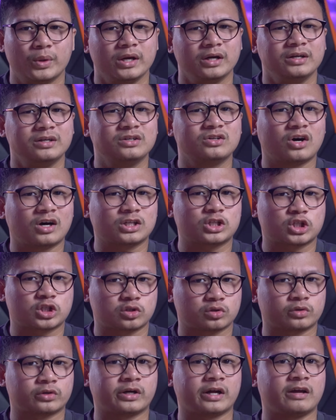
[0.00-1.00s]
We are not
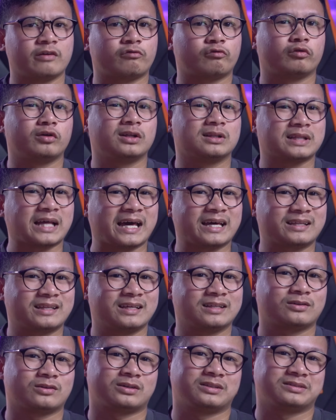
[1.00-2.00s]
sure if we liked
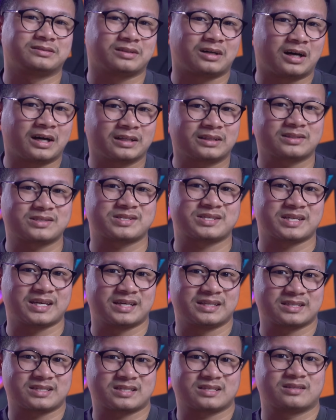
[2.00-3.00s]
it or not,
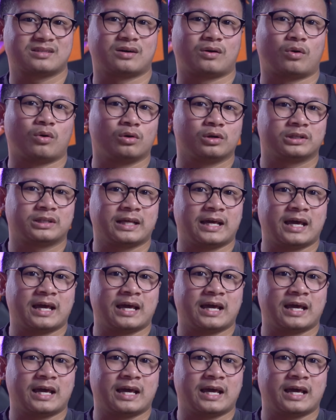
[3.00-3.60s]
since the old